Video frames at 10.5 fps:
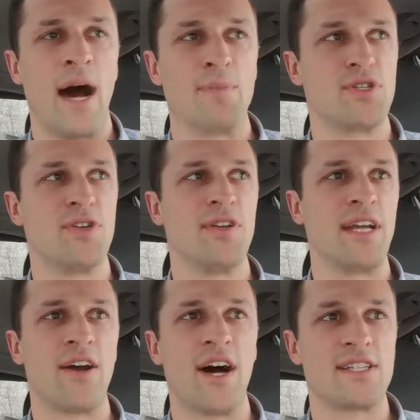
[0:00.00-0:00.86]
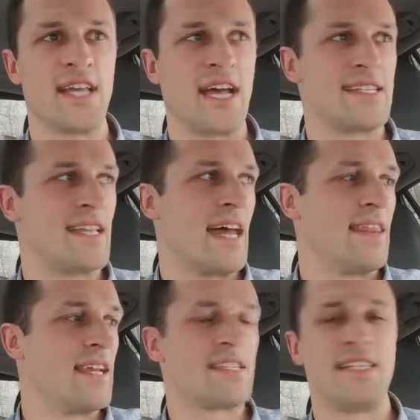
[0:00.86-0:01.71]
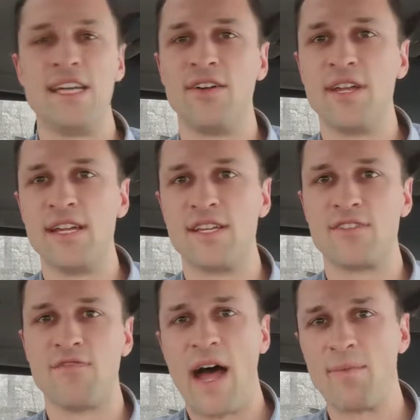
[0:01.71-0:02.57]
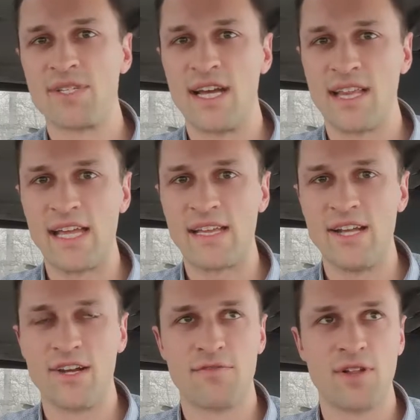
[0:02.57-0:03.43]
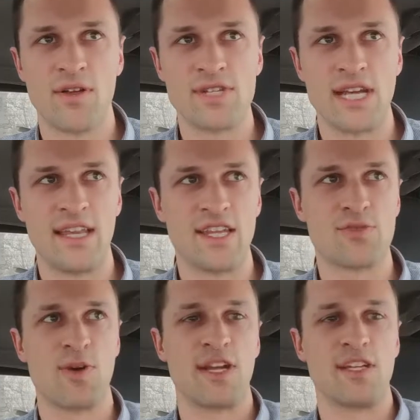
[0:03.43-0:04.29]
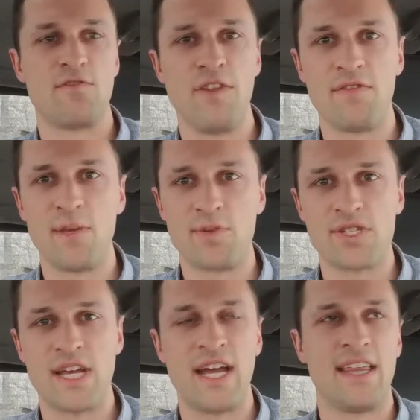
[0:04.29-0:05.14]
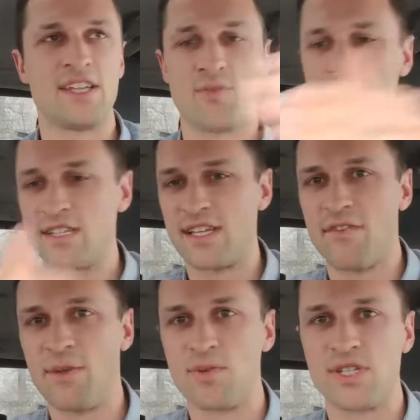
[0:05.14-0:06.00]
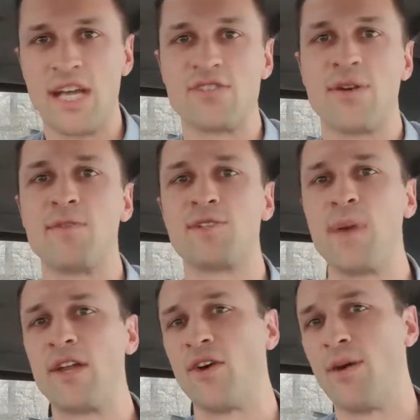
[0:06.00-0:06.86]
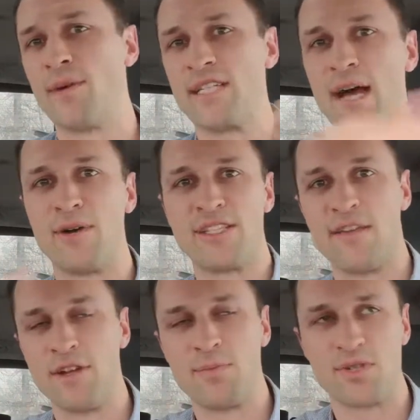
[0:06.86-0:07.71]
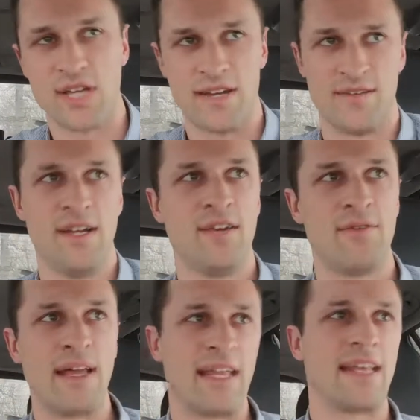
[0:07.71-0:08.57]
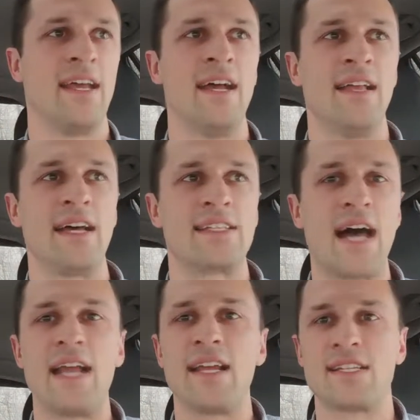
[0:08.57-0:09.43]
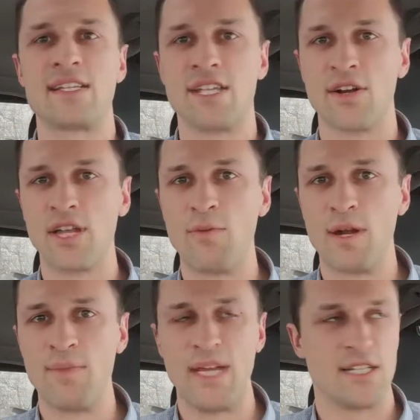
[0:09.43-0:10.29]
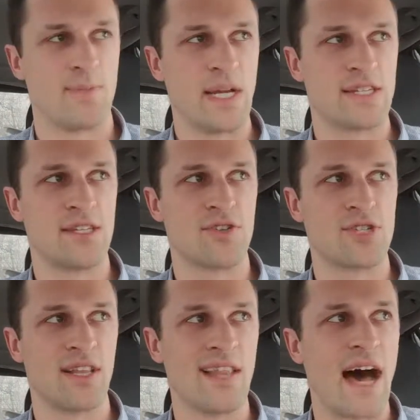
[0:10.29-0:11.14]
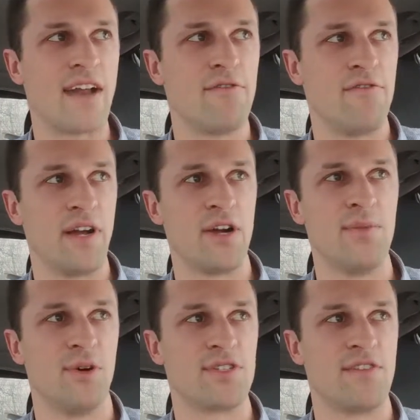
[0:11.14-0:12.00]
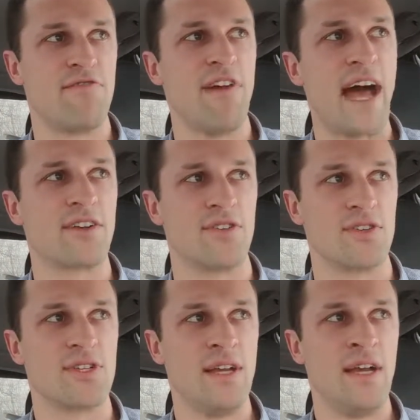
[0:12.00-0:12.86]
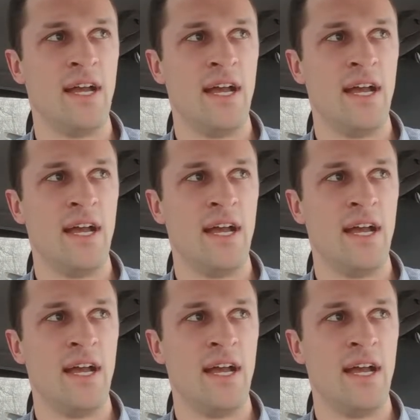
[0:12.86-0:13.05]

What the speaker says: opportunity cost says that this deal is 5% likelihood of closing and this one is 50% and this one is 70%, so I'm going to spend all my time on 70%, right? Like, that's not necessarily what it means, because there's a lot of variables and factors